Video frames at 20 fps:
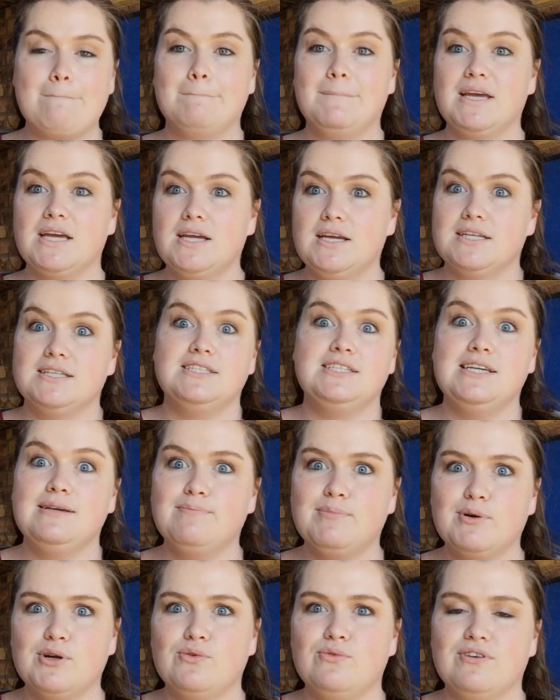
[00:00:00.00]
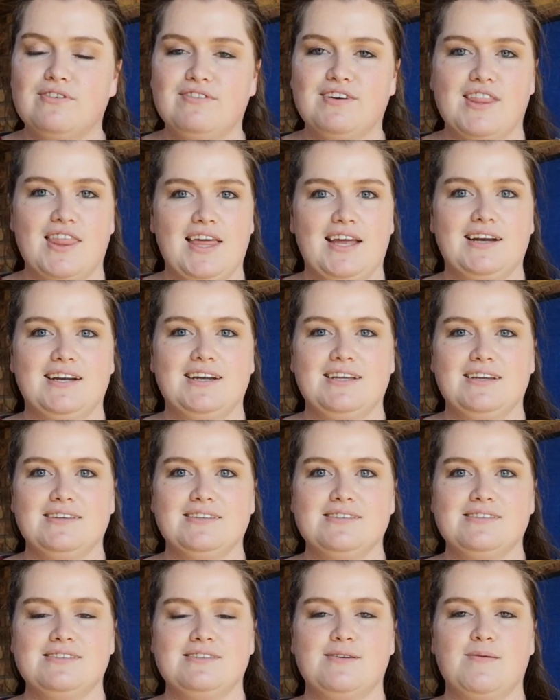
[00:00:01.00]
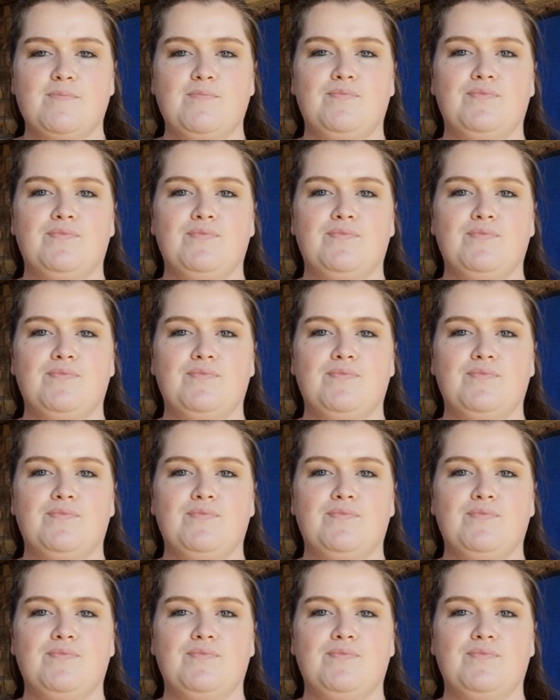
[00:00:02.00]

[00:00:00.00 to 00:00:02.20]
big, deep river that it is.